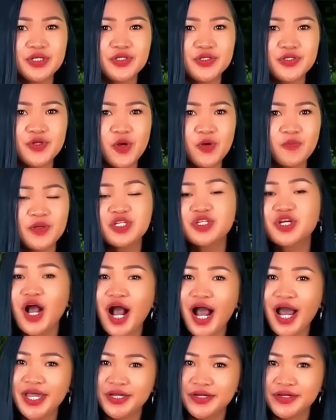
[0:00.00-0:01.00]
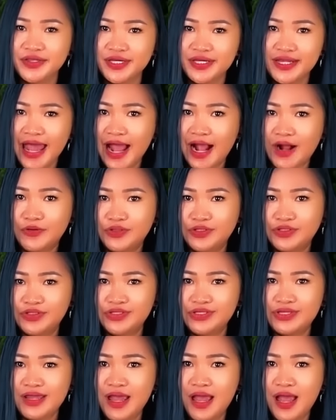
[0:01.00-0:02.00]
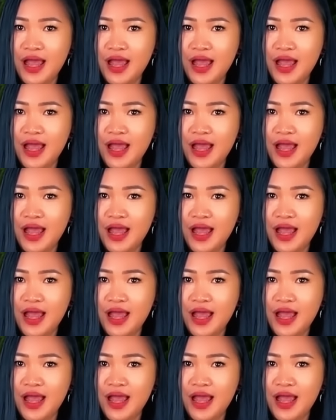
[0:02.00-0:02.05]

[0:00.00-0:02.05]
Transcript: so much higher than ours.